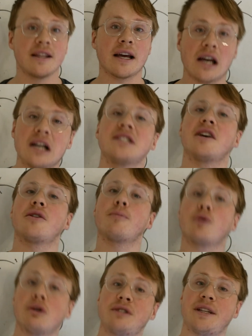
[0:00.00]
that cuts other
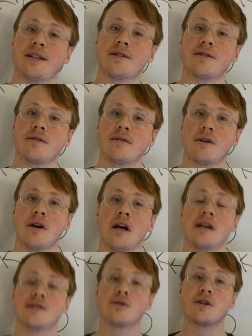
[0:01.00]
proteins.
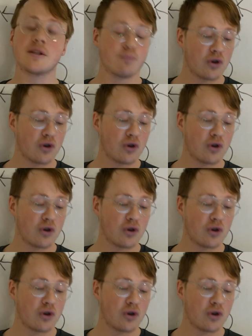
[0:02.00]
So these